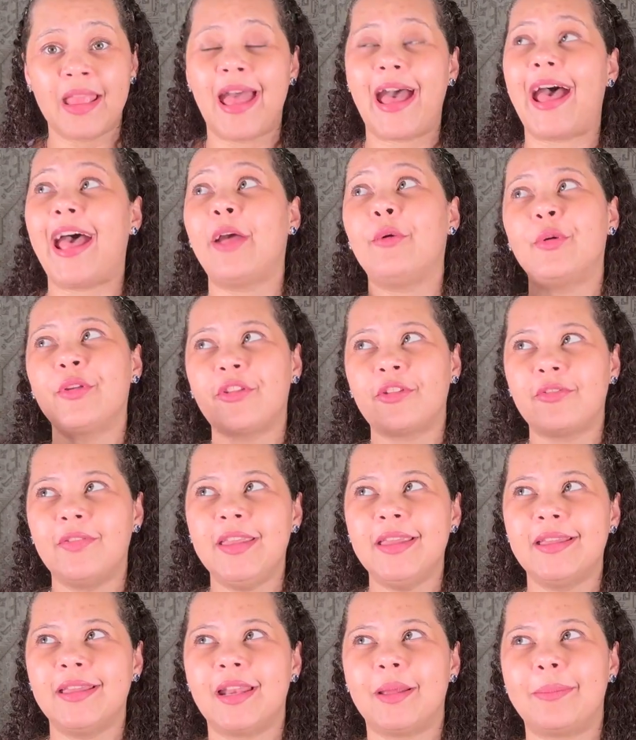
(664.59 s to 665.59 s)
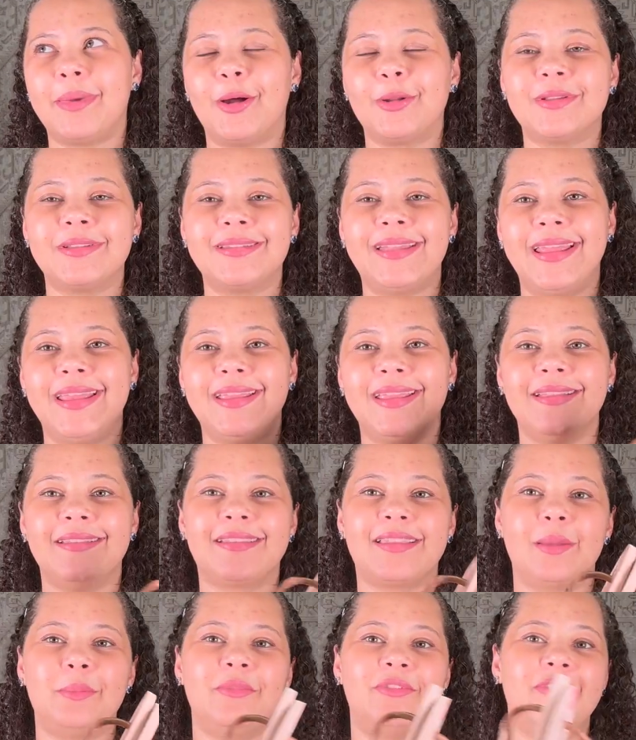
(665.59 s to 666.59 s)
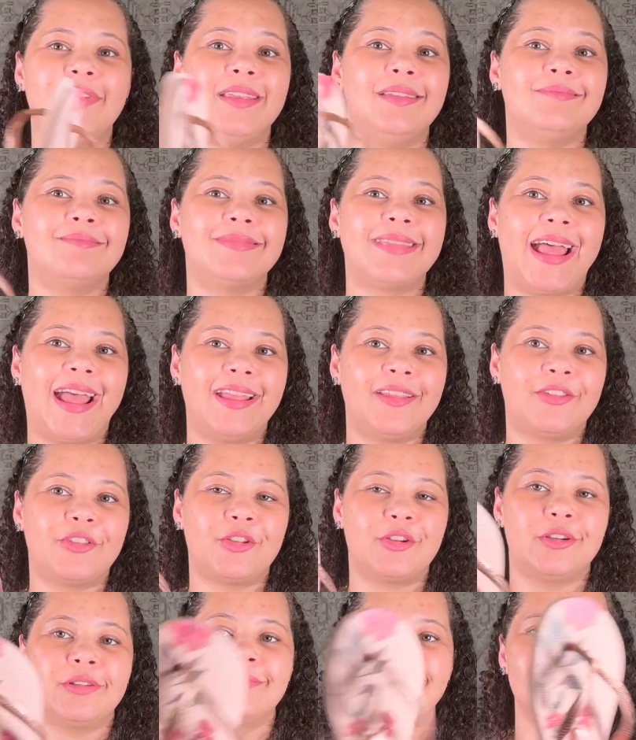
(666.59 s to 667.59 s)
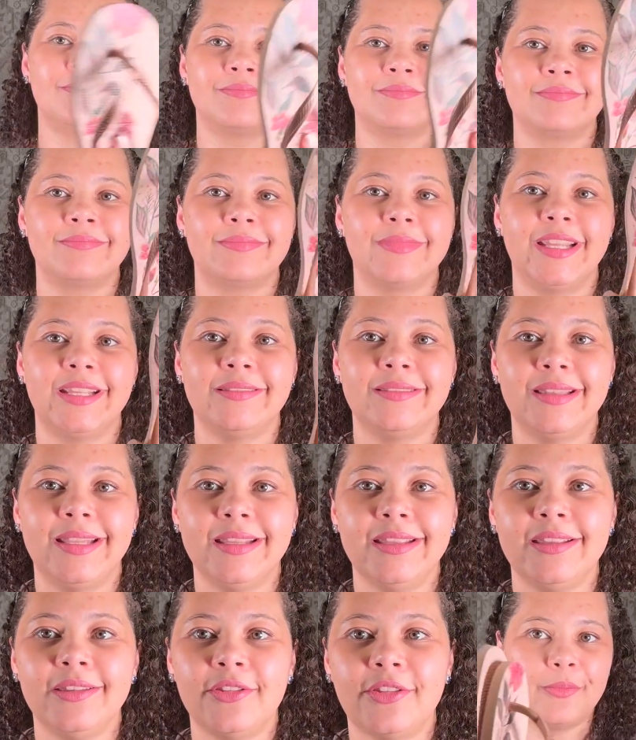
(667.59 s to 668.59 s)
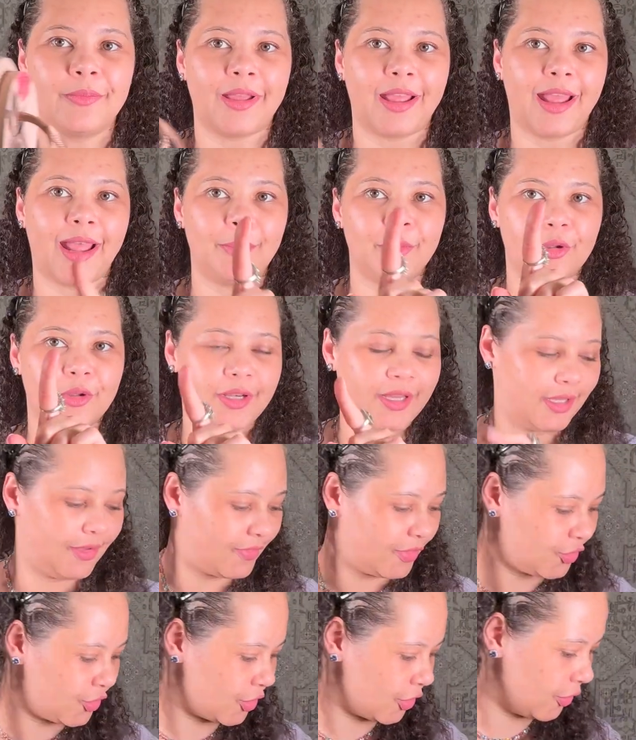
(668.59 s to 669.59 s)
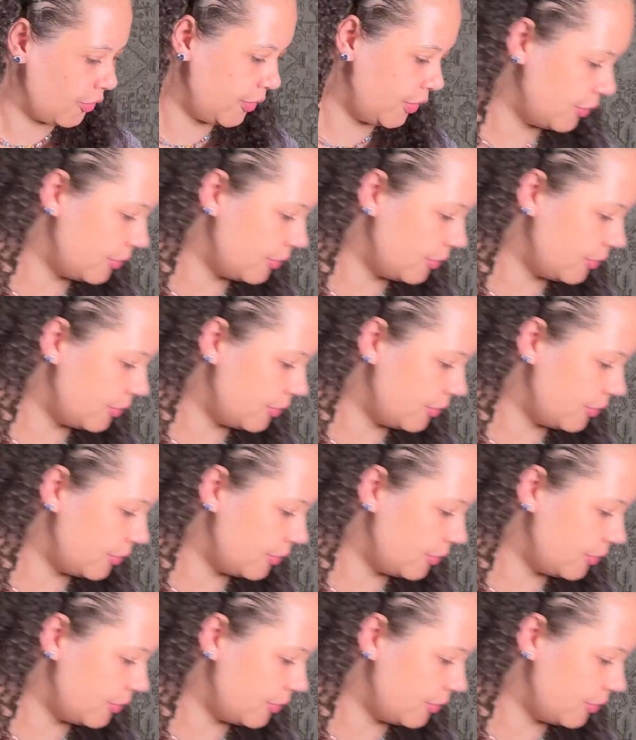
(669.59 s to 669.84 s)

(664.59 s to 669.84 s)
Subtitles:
I was thinking about taking something nicer than these. I'm gonna even show you,